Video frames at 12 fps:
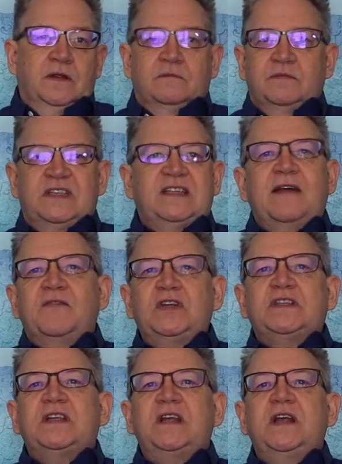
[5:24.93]

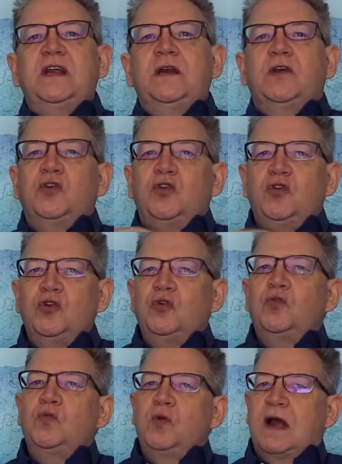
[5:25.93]
17
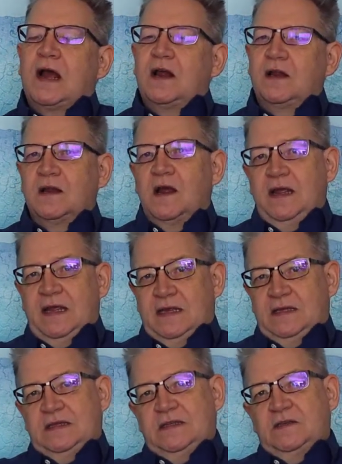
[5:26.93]
new
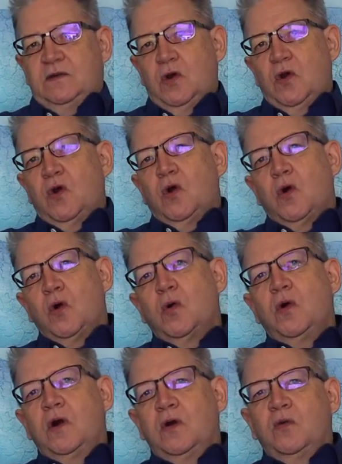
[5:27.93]
clients,
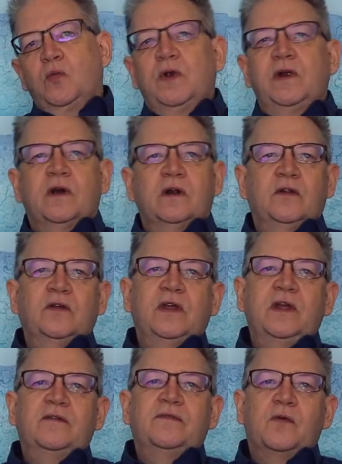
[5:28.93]
or we are
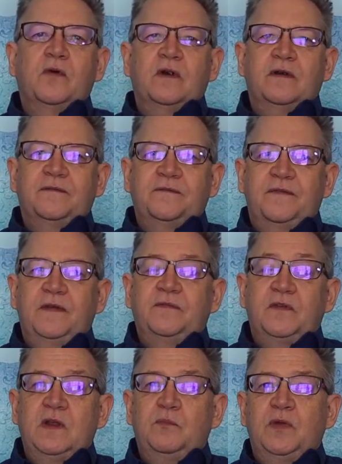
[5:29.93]
looking for
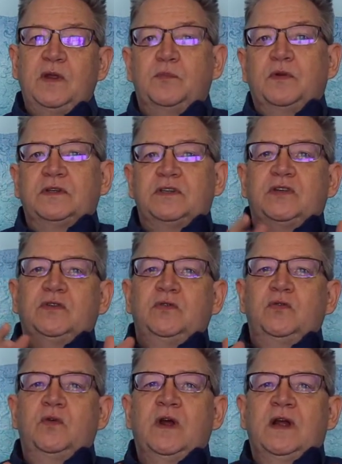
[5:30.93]
50 people
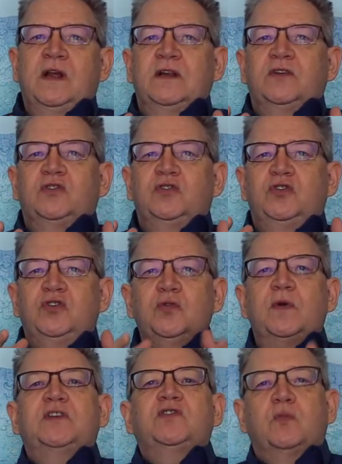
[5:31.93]
to
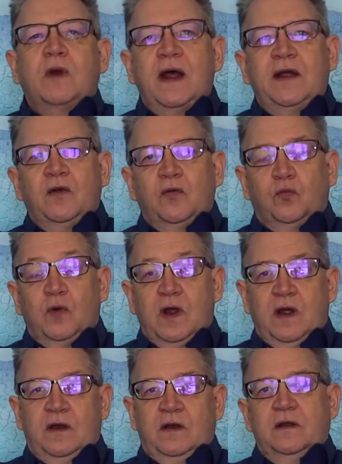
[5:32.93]
do a trial
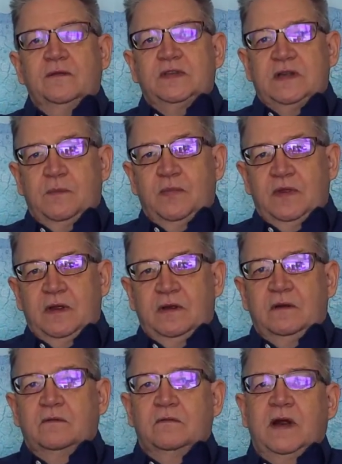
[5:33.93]
run of something,
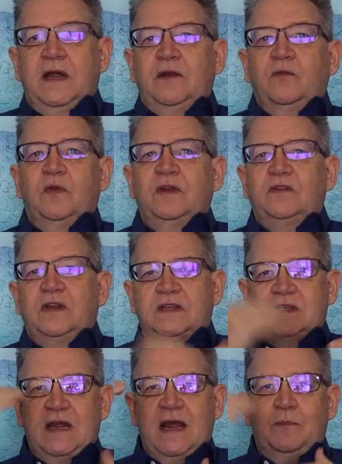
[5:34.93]
right? That
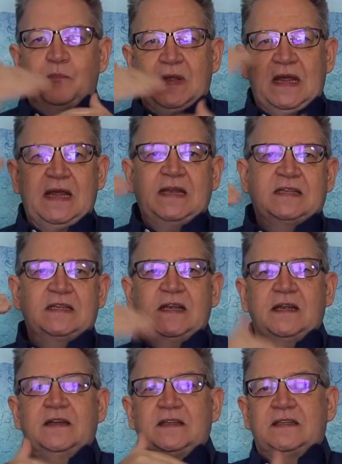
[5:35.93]
it's a piece
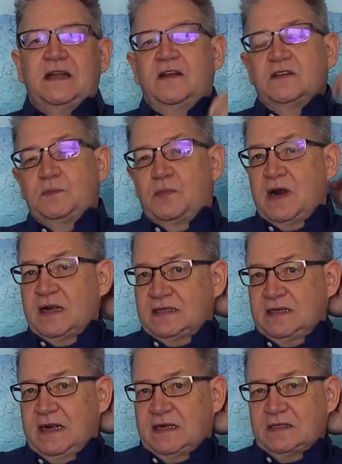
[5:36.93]
in the sales
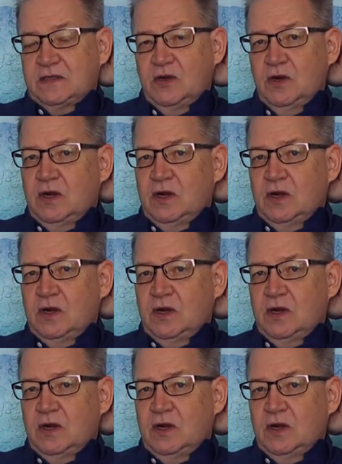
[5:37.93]
process.